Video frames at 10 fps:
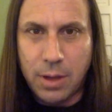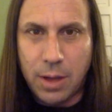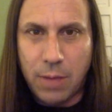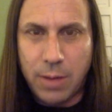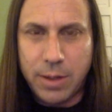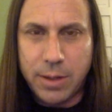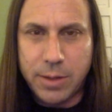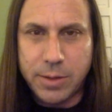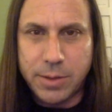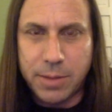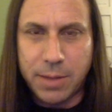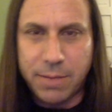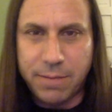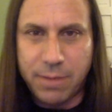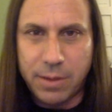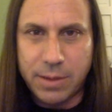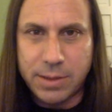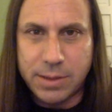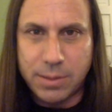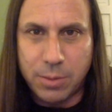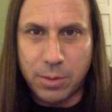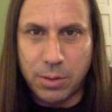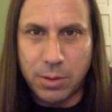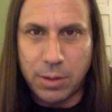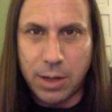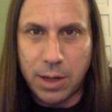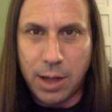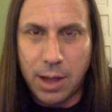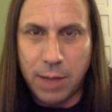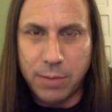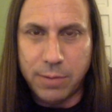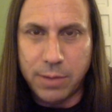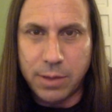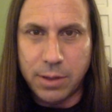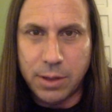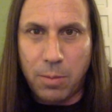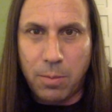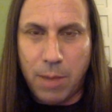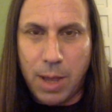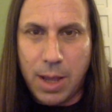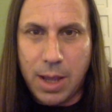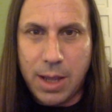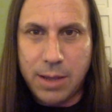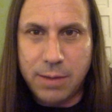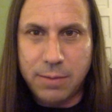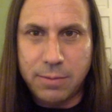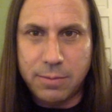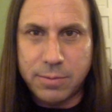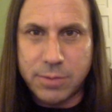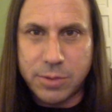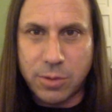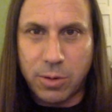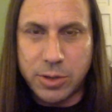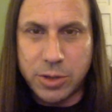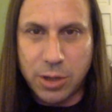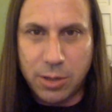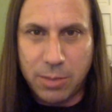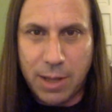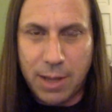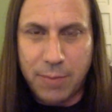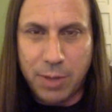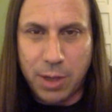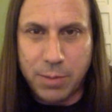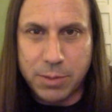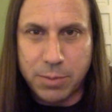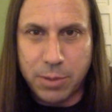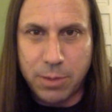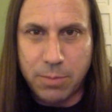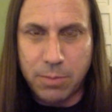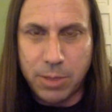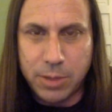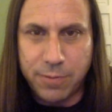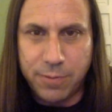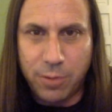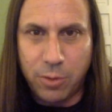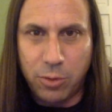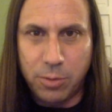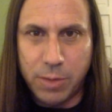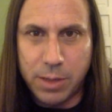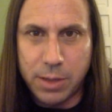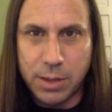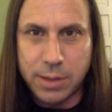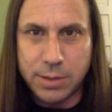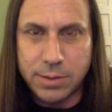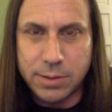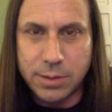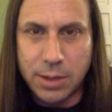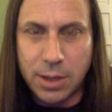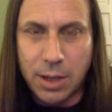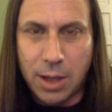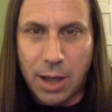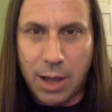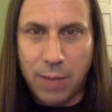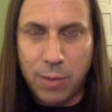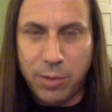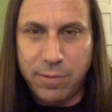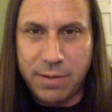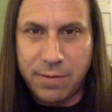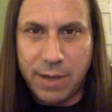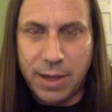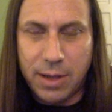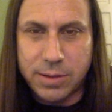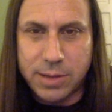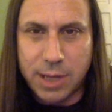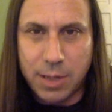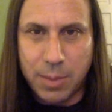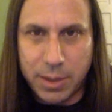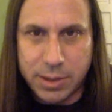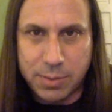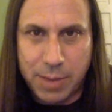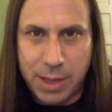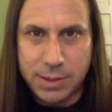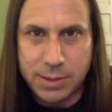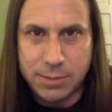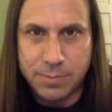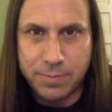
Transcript: I wanted to do something very simple in iMovie. My storage on my laptop is pretty much full because iMovie files take up a lot of space.